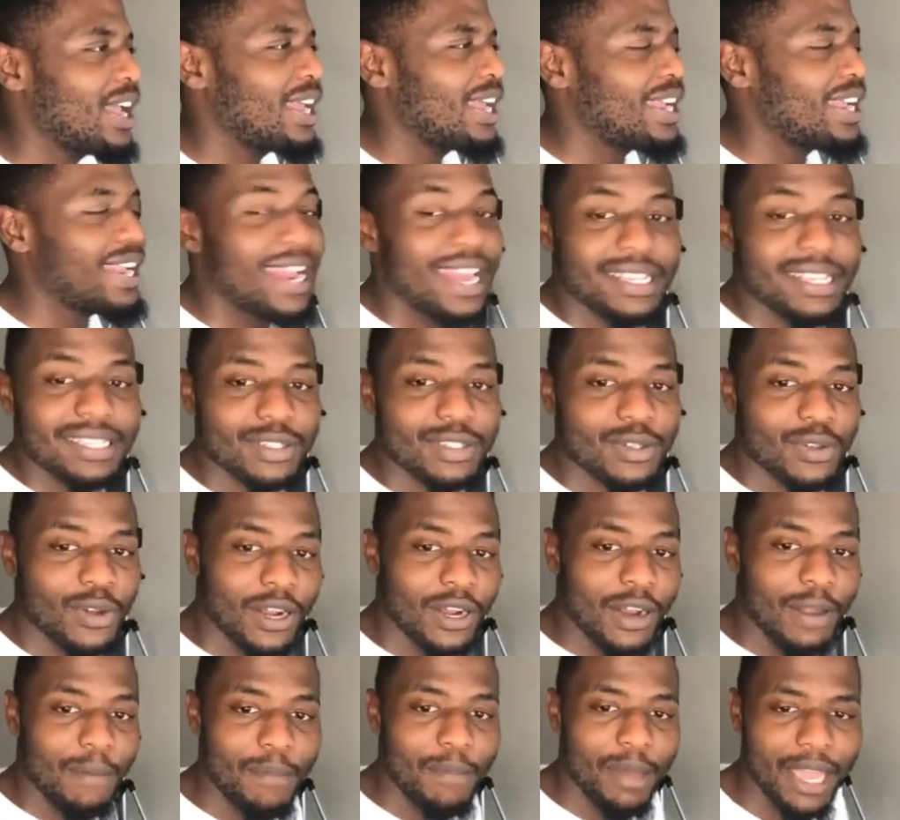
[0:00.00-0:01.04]
Ness is
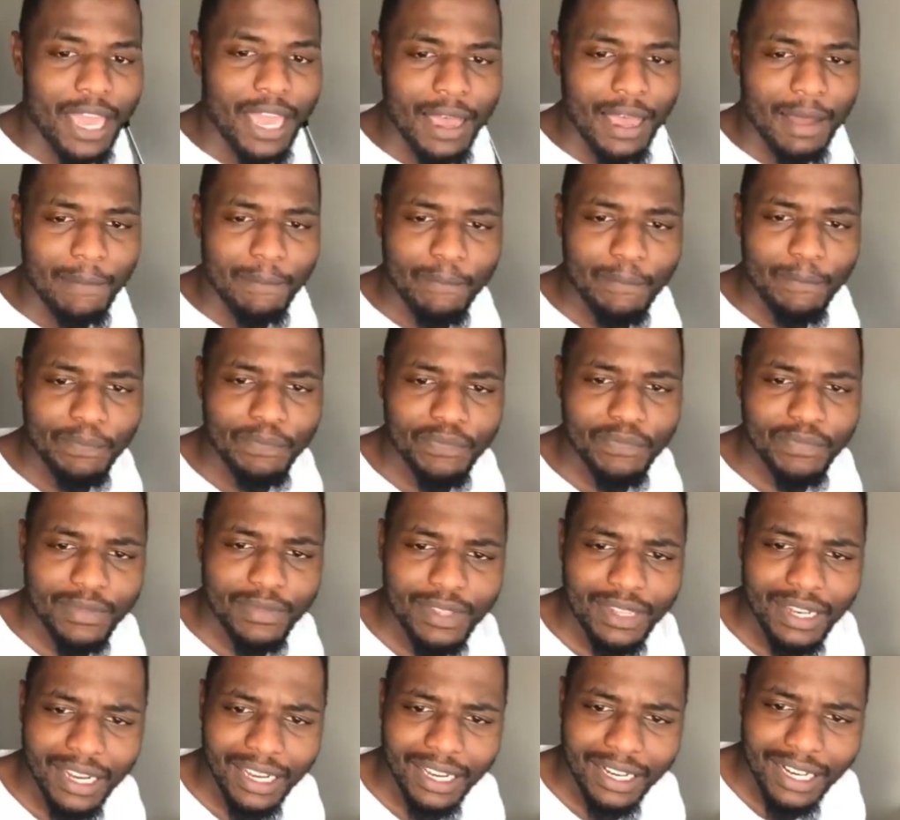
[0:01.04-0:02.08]
going to pay up.
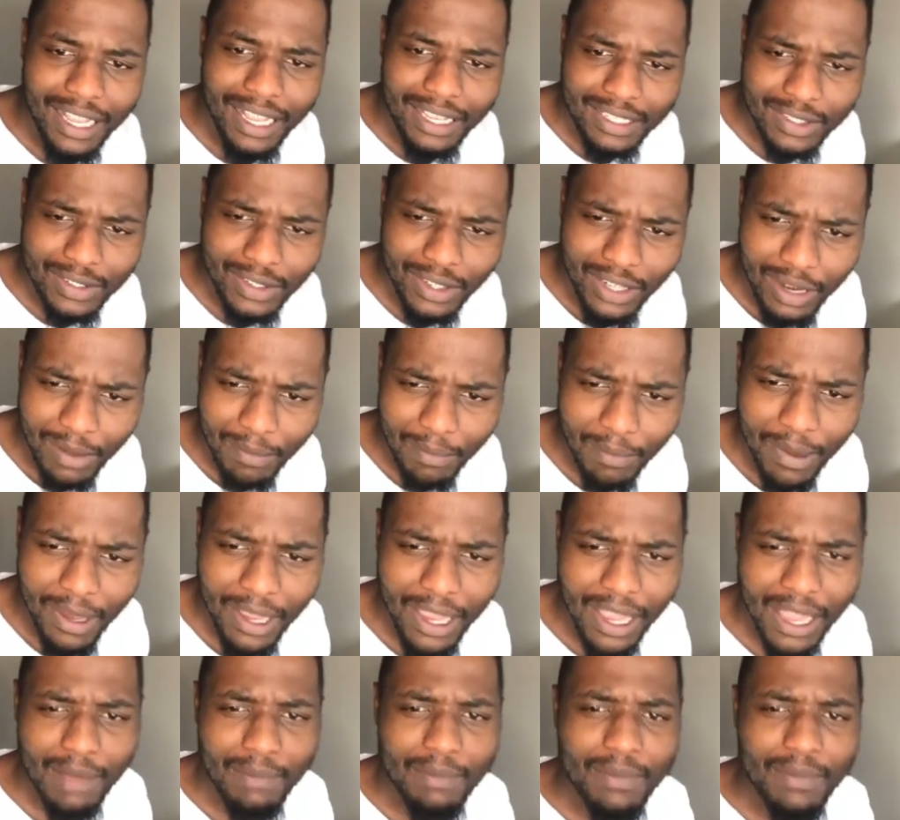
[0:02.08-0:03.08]
Ness is gonna pay up.